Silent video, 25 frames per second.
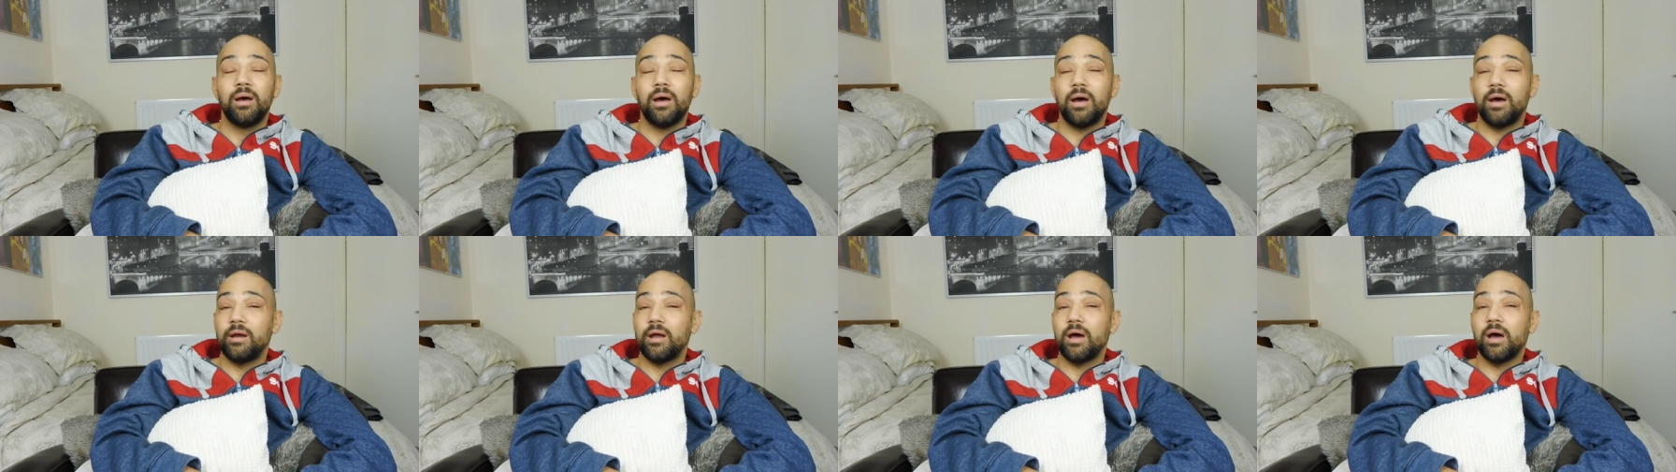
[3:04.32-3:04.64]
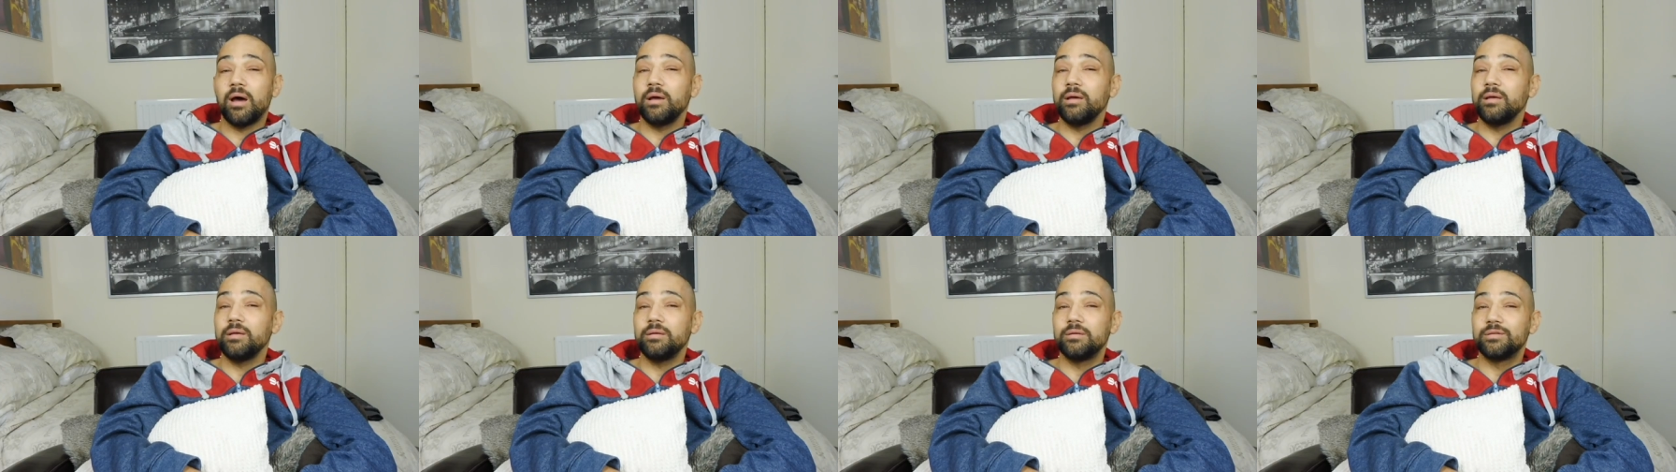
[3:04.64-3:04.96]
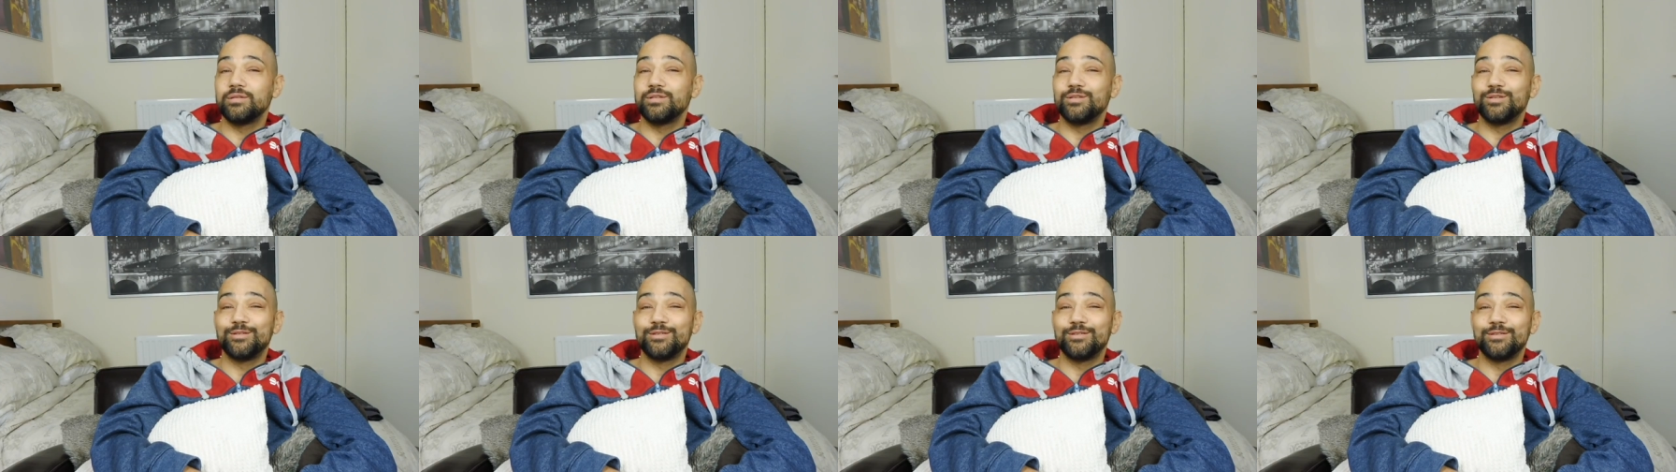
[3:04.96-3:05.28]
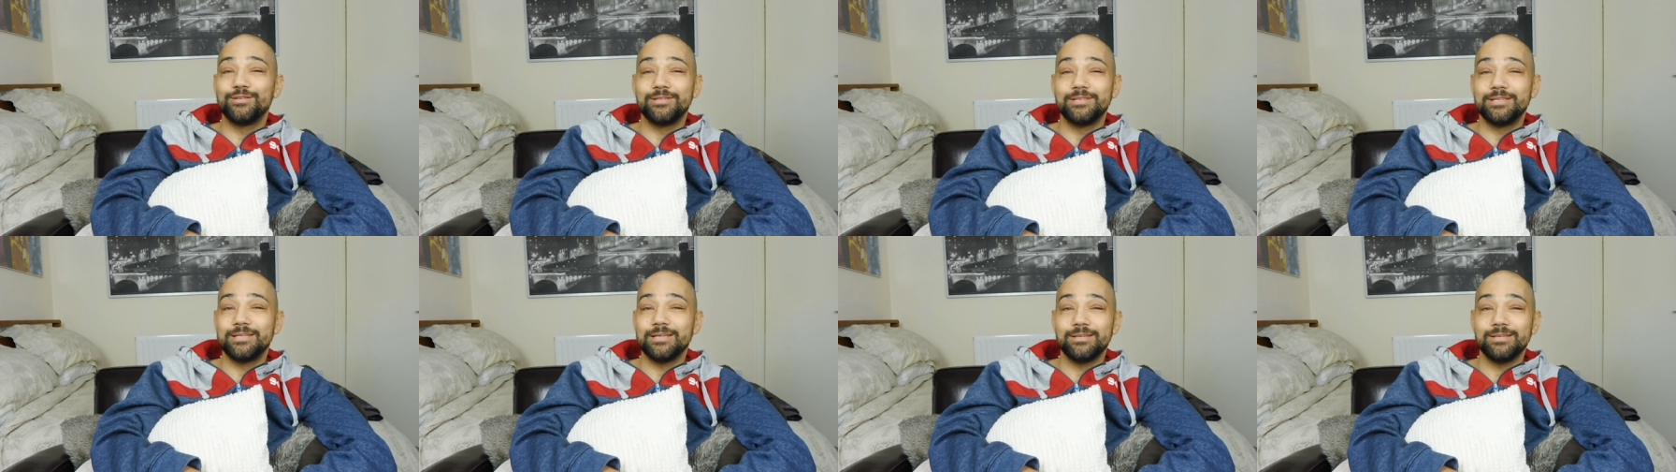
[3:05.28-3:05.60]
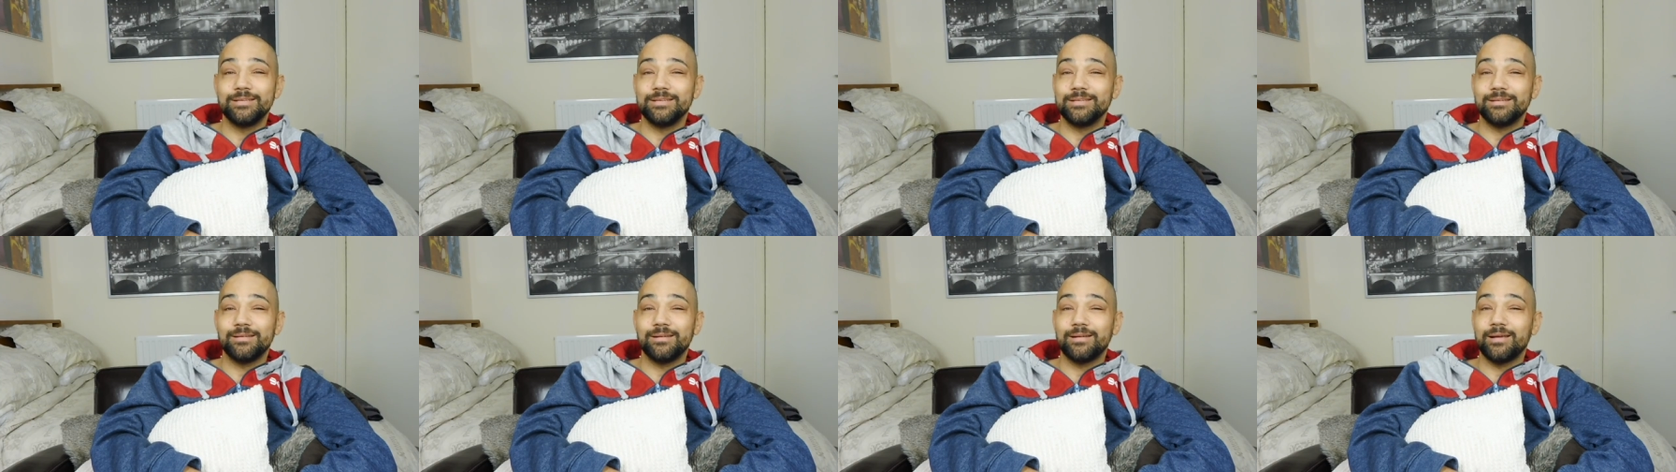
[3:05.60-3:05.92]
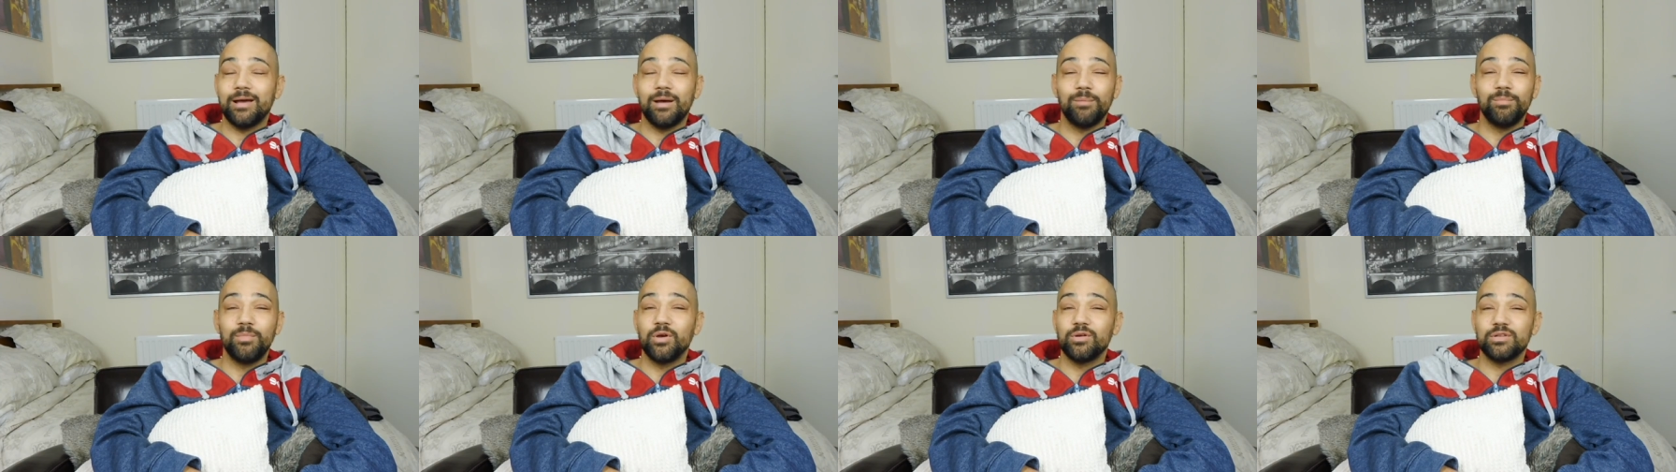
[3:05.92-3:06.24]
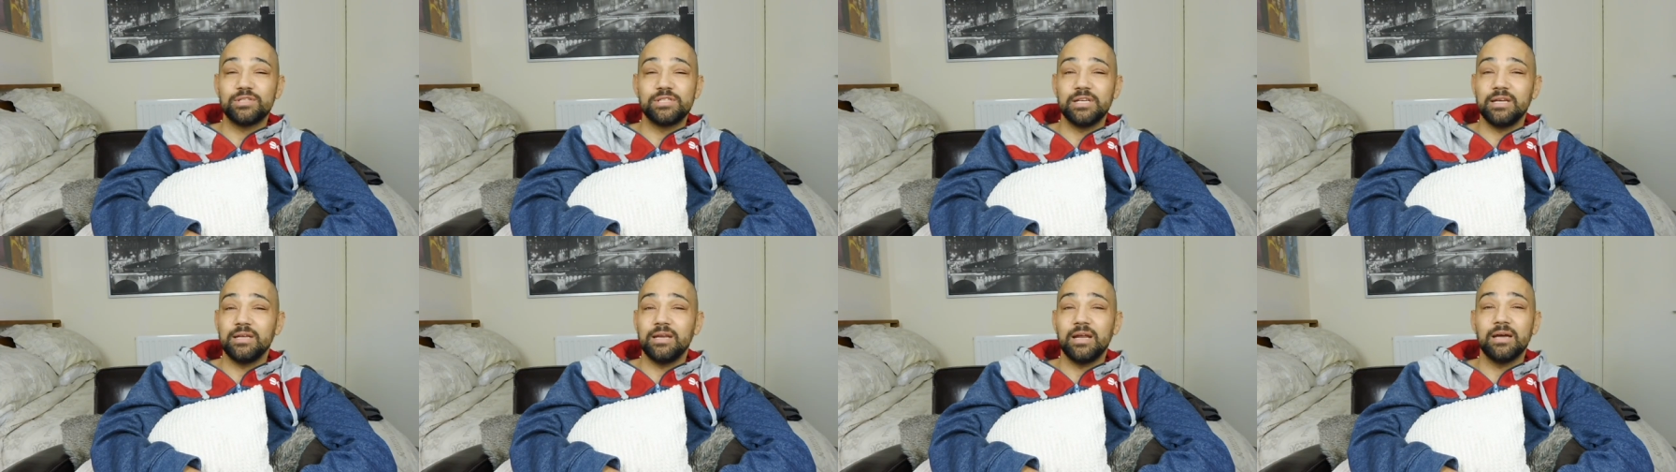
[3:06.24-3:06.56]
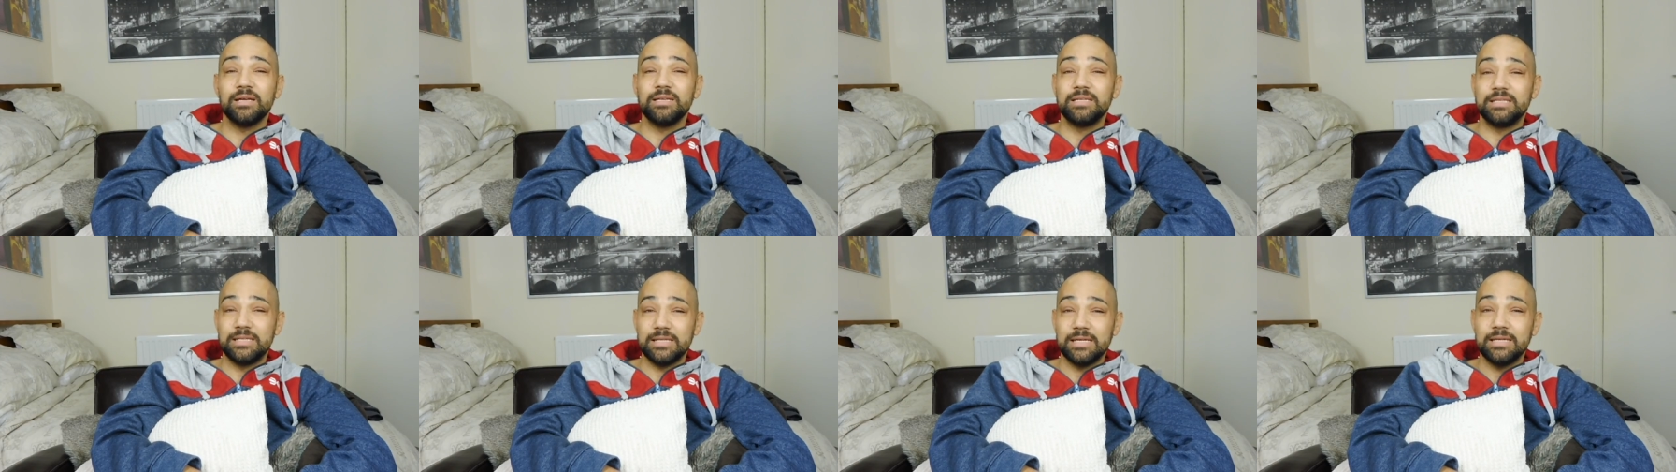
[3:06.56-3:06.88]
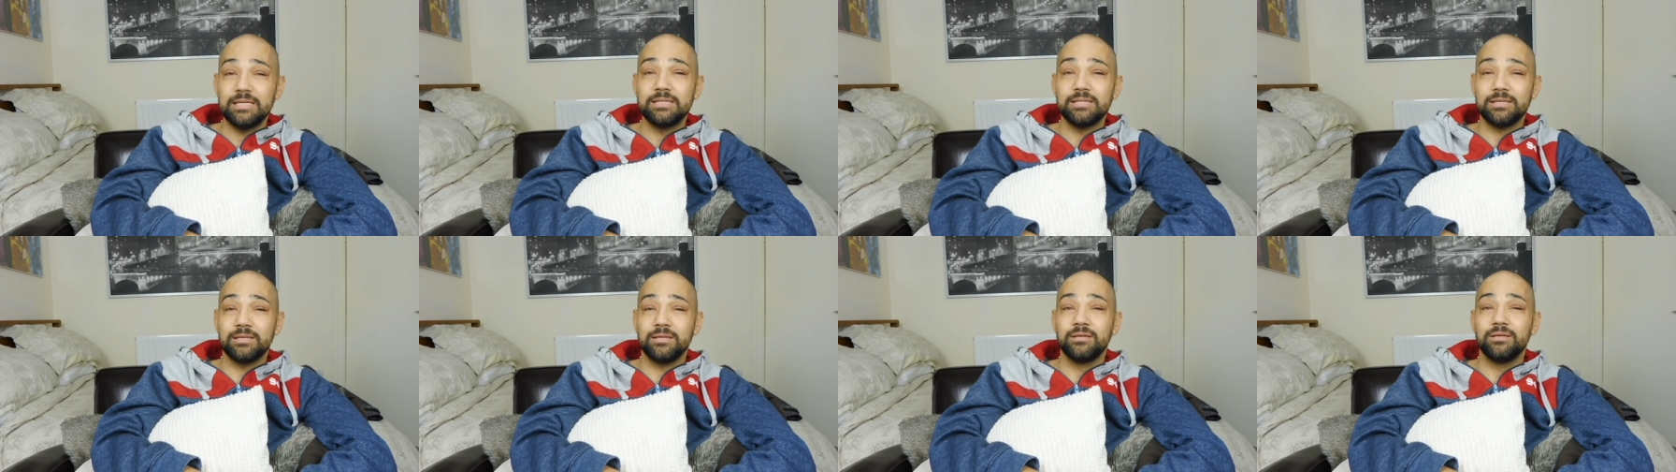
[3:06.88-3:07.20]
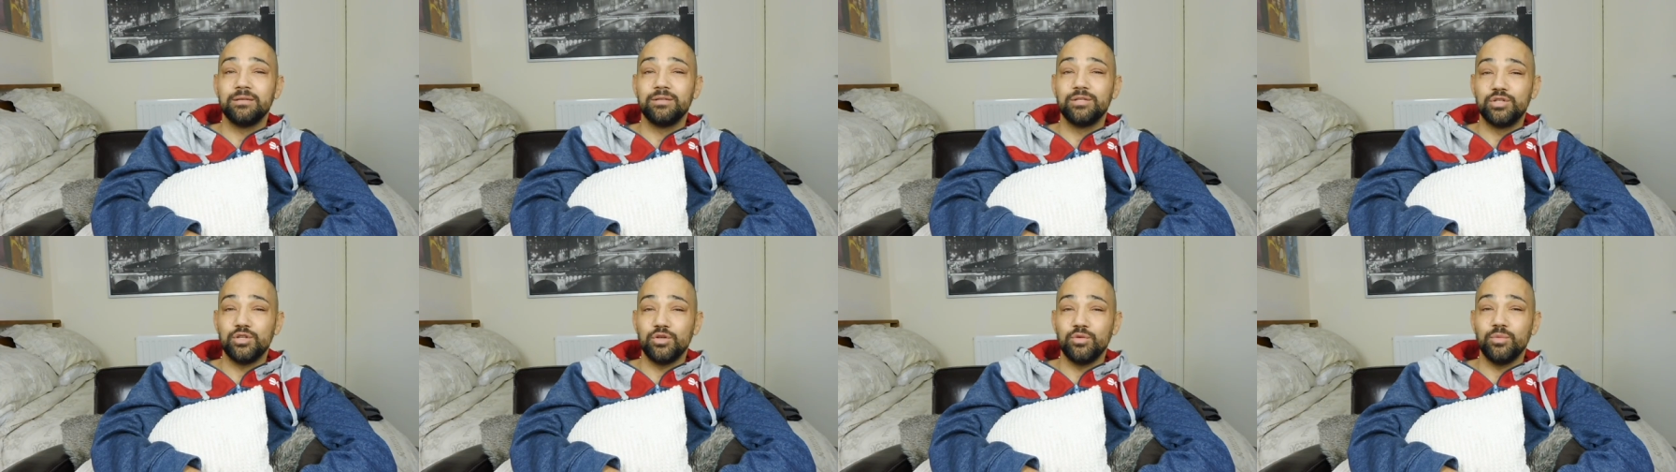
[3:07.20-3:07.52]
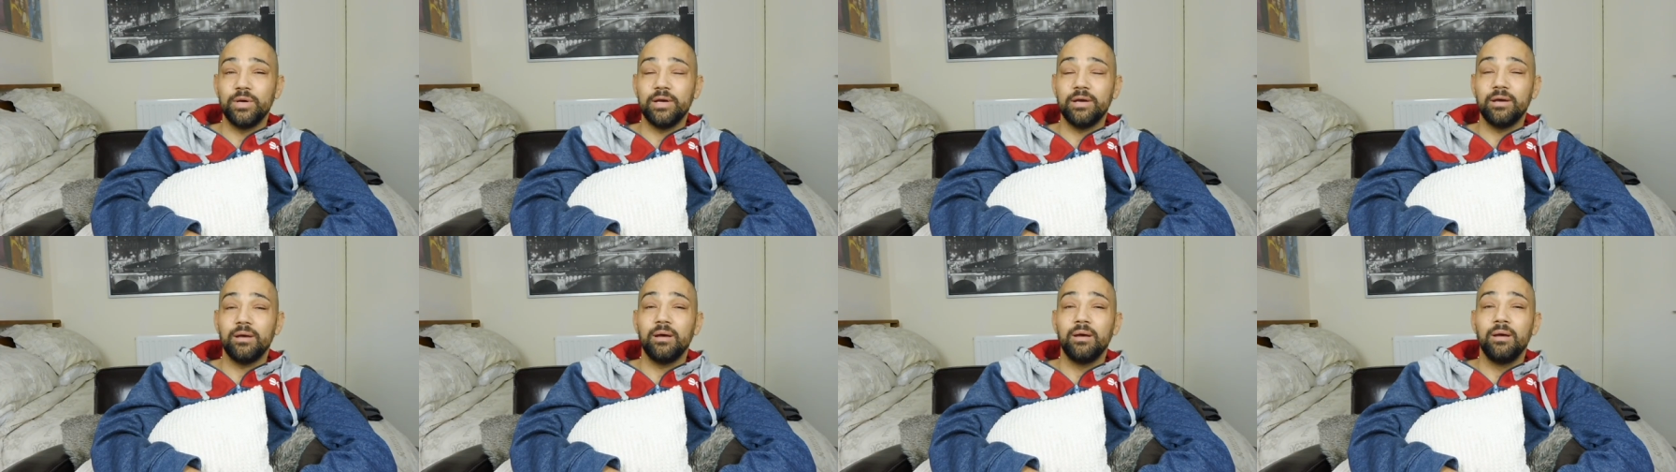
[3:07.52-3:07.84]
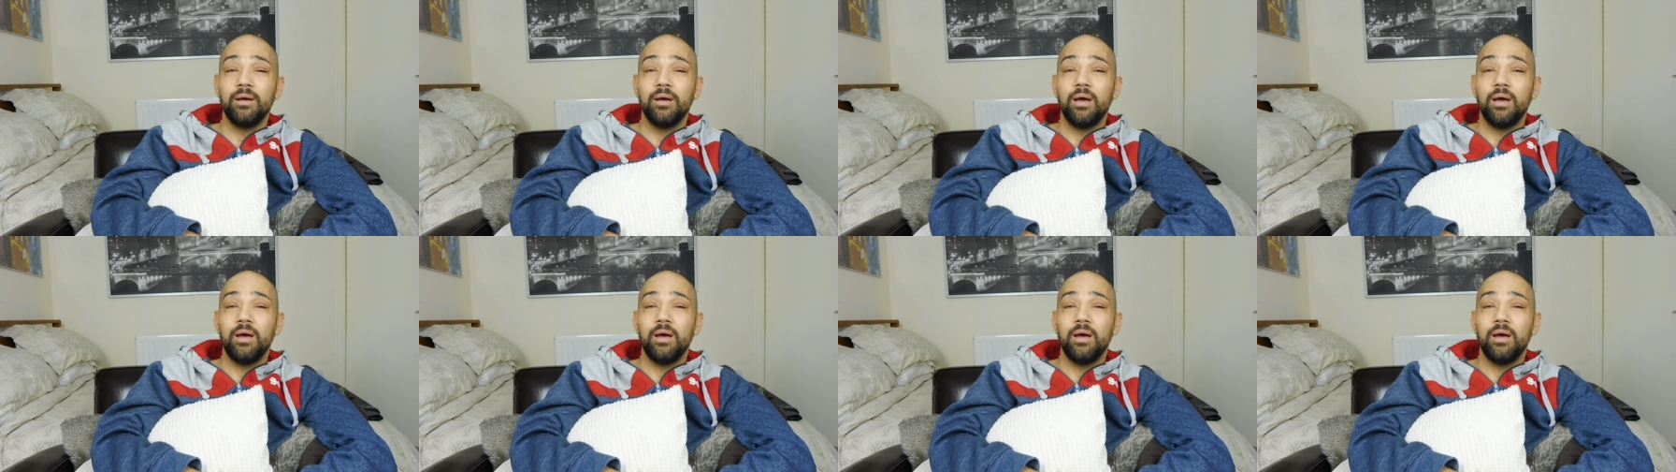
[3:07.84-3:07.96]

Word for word: And I'm not saying I did do it,